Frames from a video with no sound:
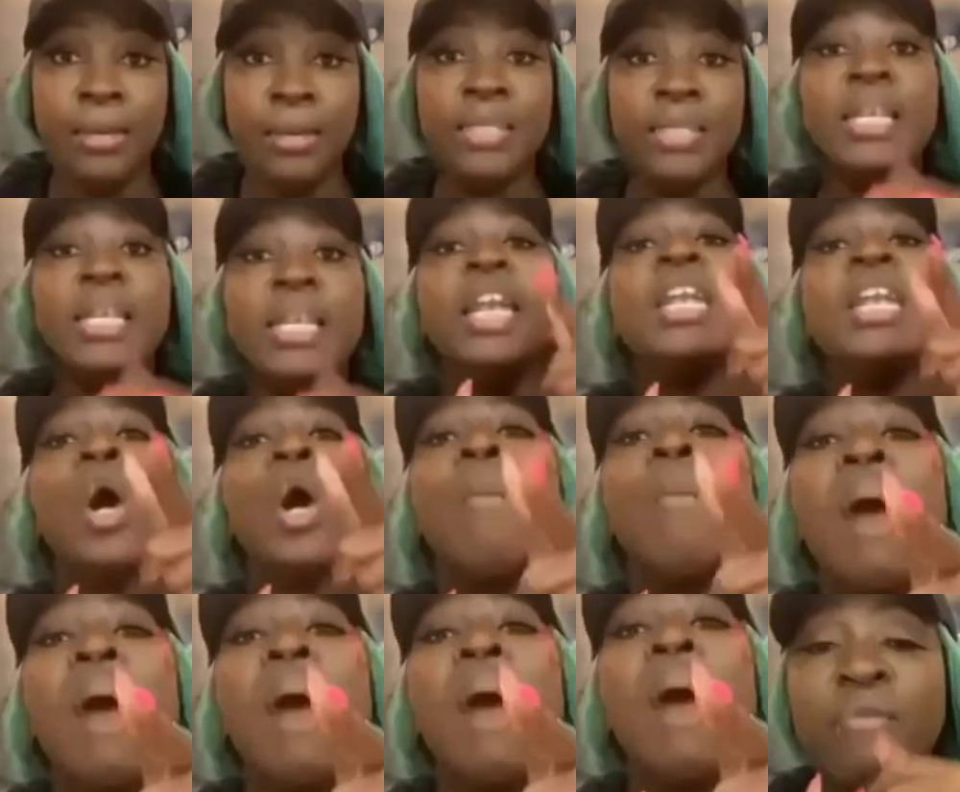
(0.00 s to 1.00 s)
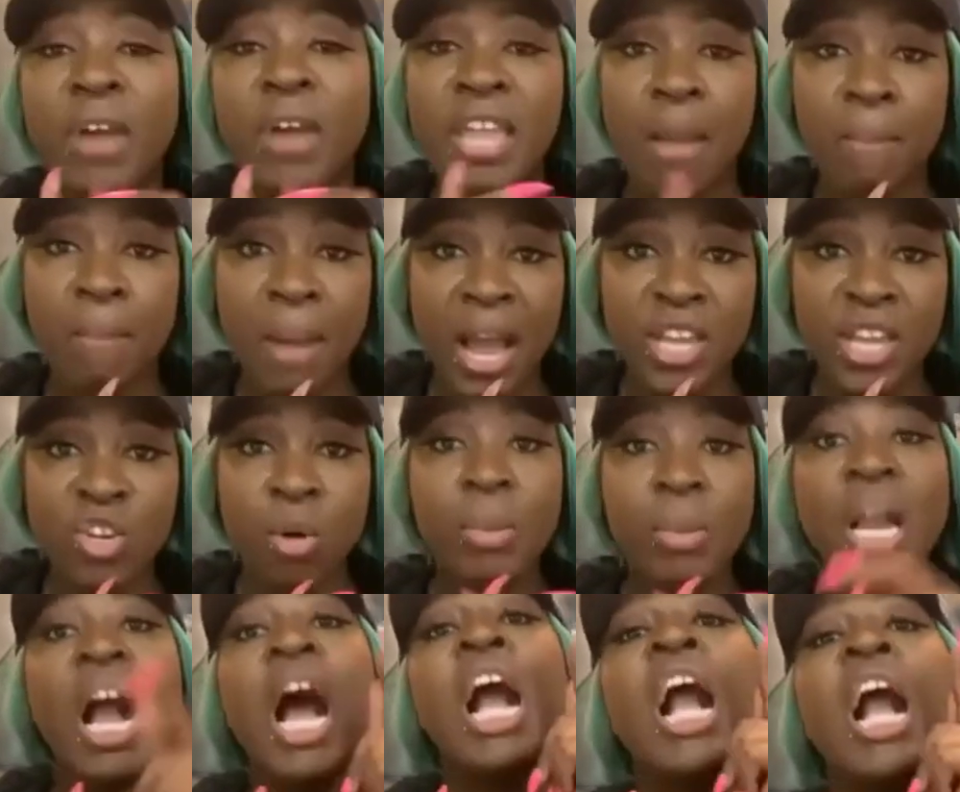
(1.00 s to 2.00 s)
Say it go backfire upon you
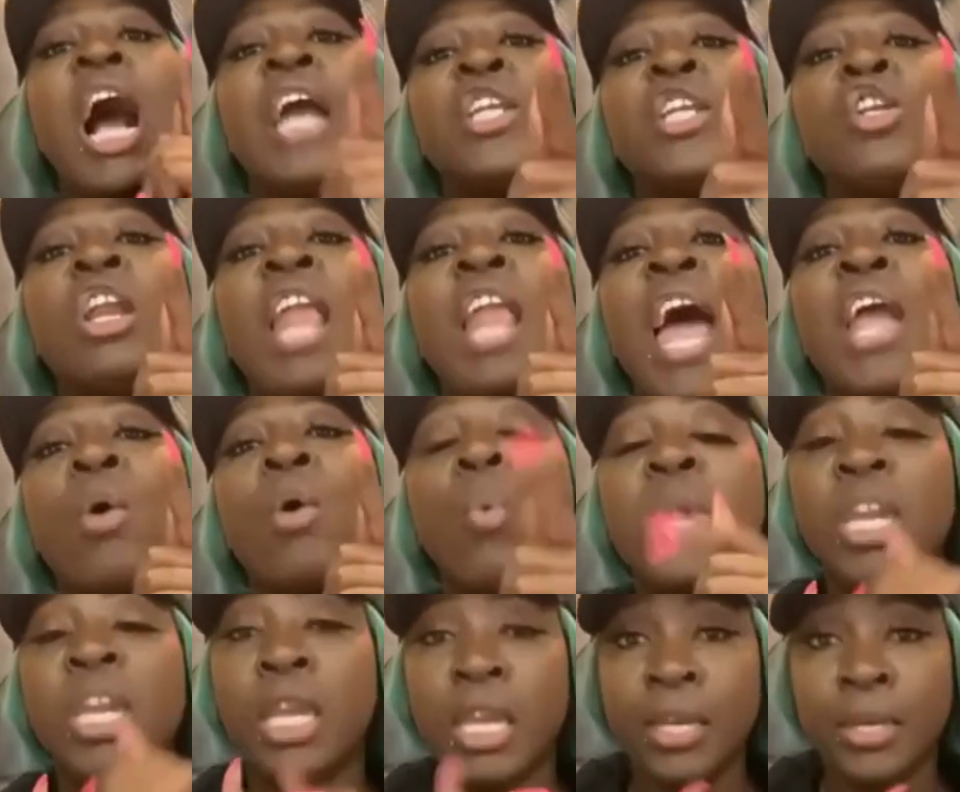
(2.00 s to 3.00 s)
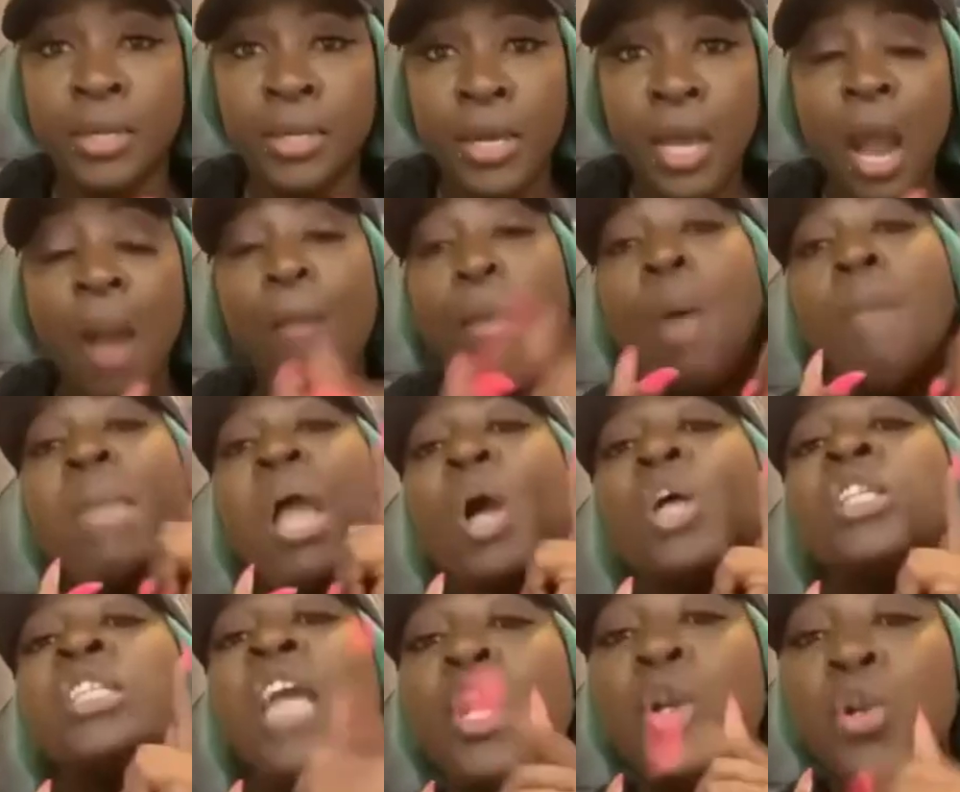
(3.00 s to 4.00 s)
because God no like wicked. But me I
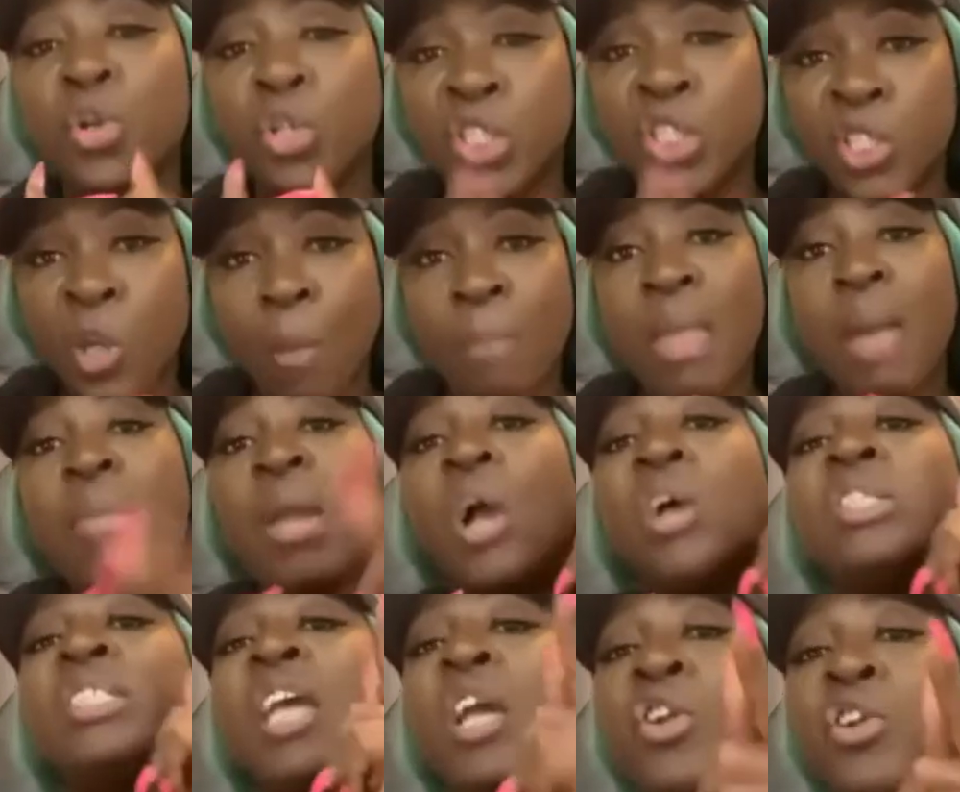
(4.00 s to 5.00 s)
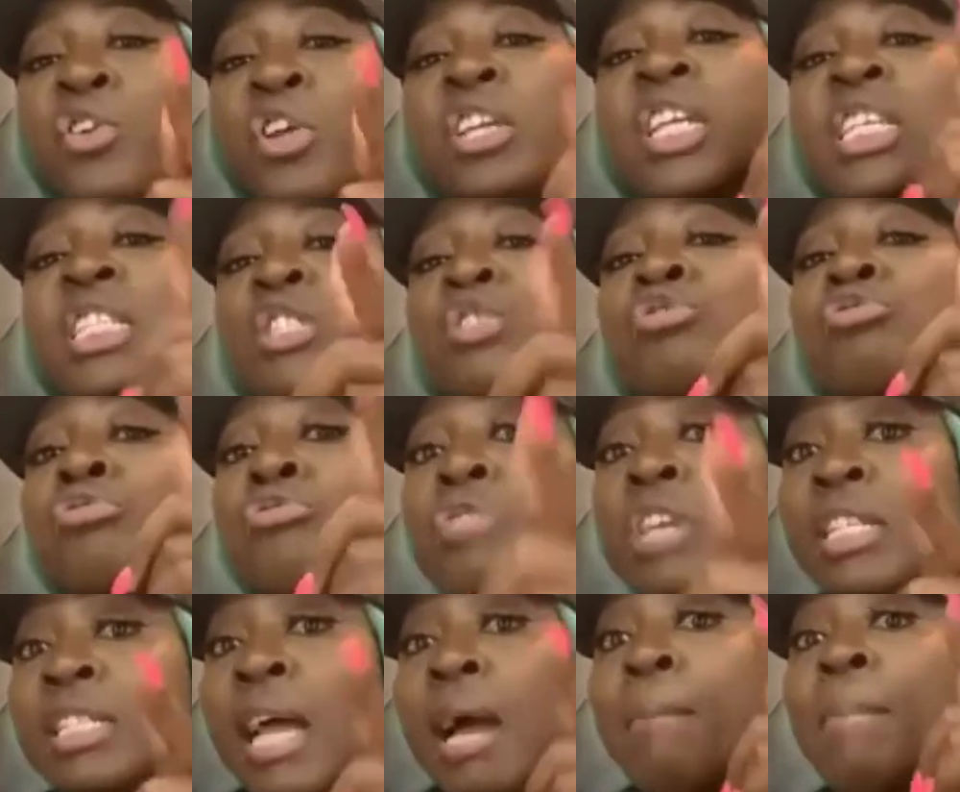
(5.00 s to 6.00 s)
go tell you no something, me I go tell you no this
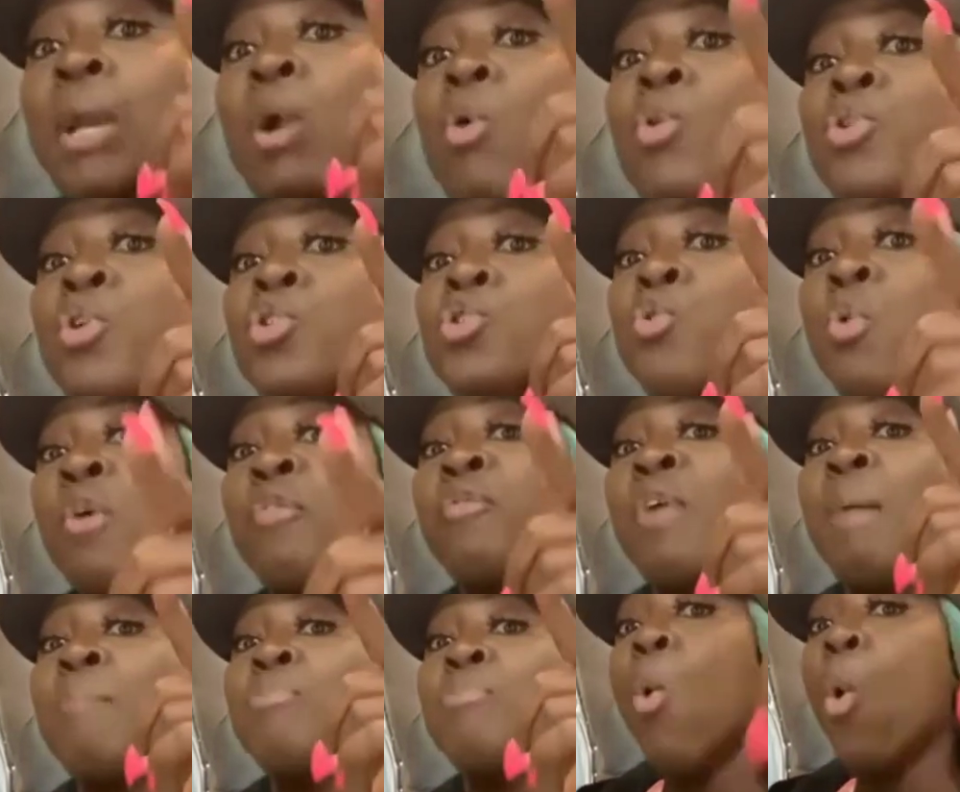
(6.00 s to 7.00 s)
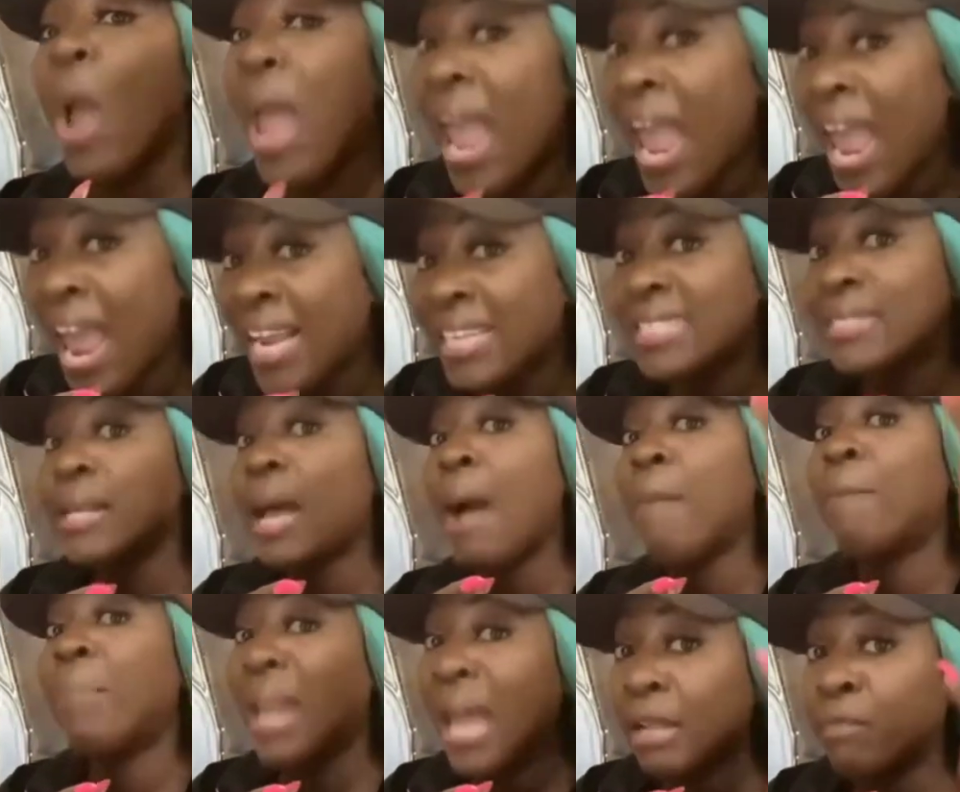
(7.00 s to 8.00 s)
straight and make you no know from who else a
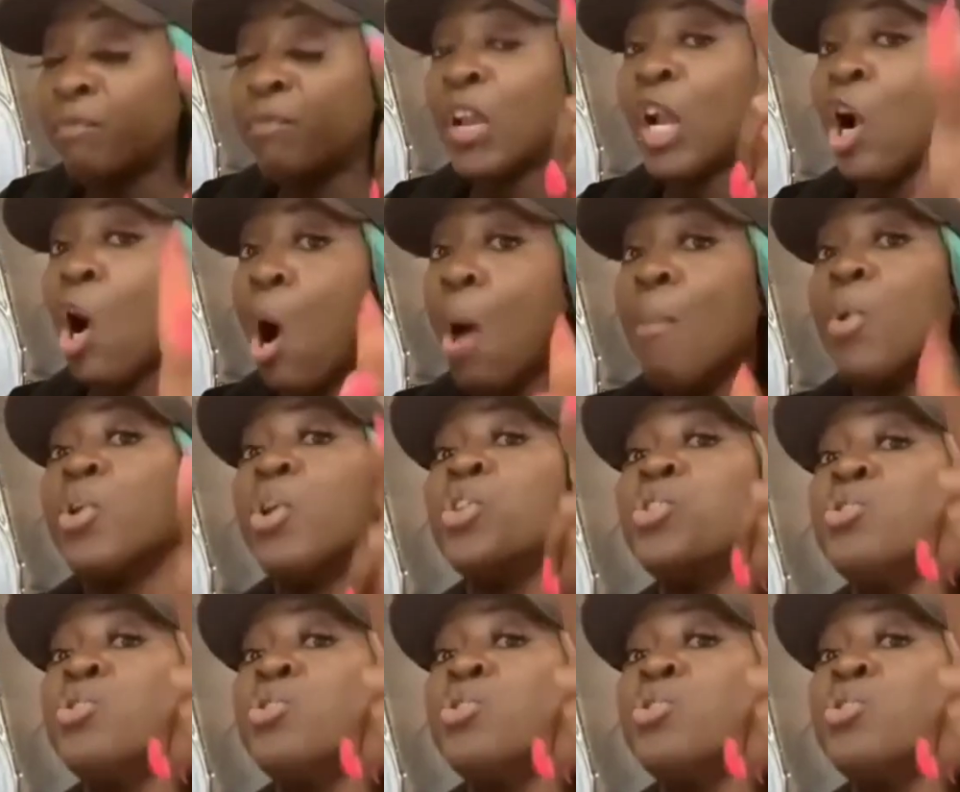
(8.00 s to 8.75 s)
plot for come you no